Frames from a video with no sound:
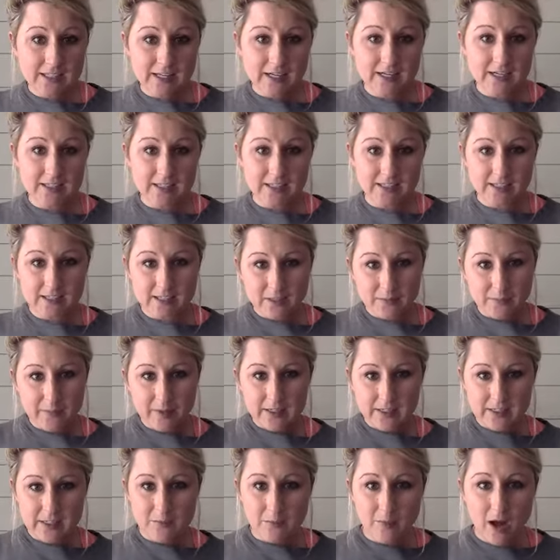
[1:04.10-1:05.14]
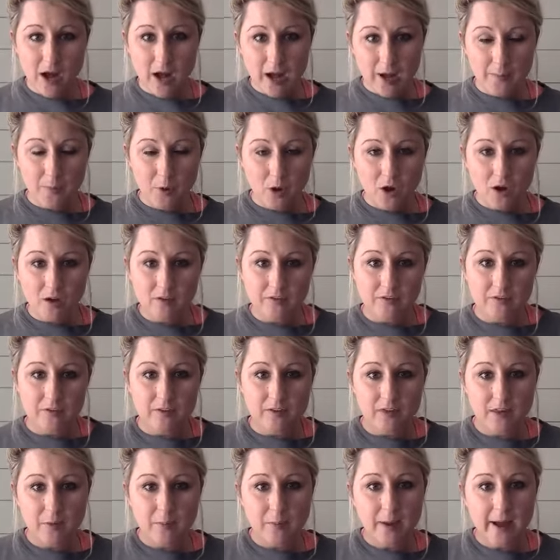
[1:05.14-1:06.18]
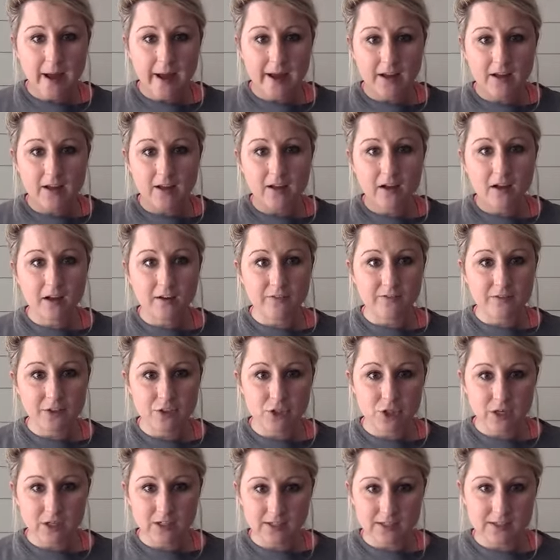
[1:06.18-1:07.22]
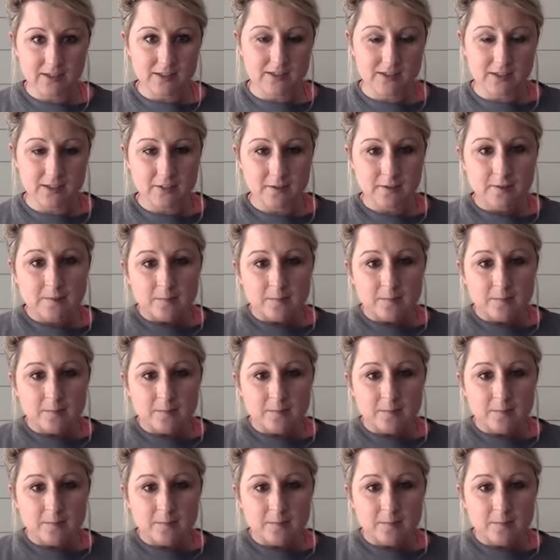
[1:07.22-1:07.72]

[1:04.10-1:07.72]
does is it makes them pop off the back of the darkness.